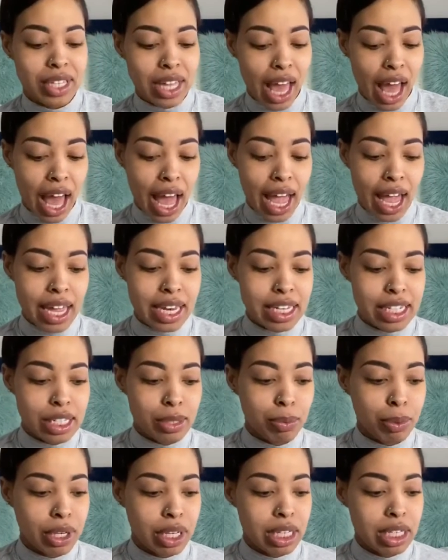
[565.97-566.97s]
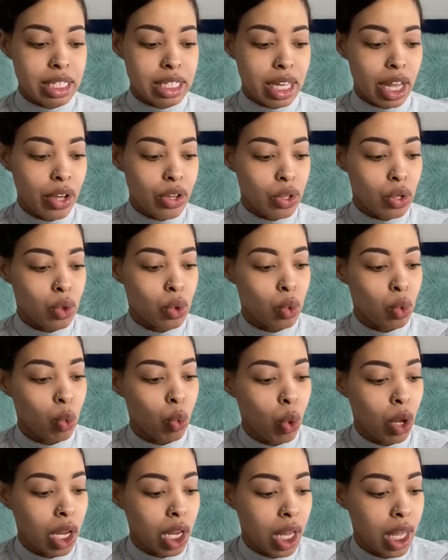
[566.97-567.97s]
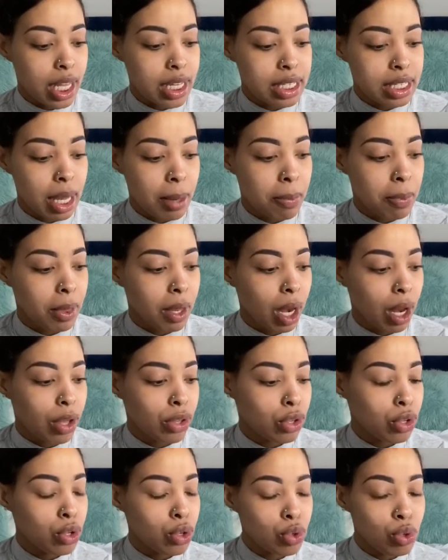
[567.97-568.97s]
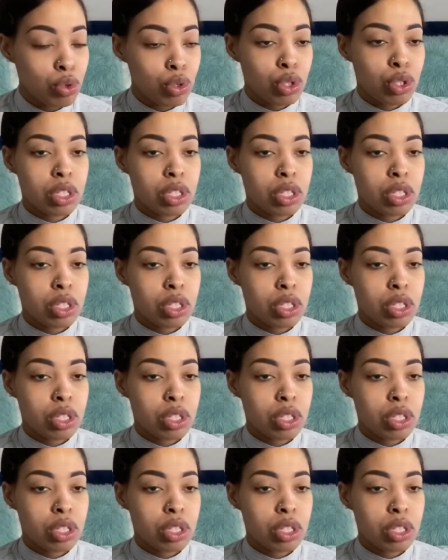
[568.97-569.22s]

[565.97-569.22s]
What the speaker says: I just want to tell you one last step that I use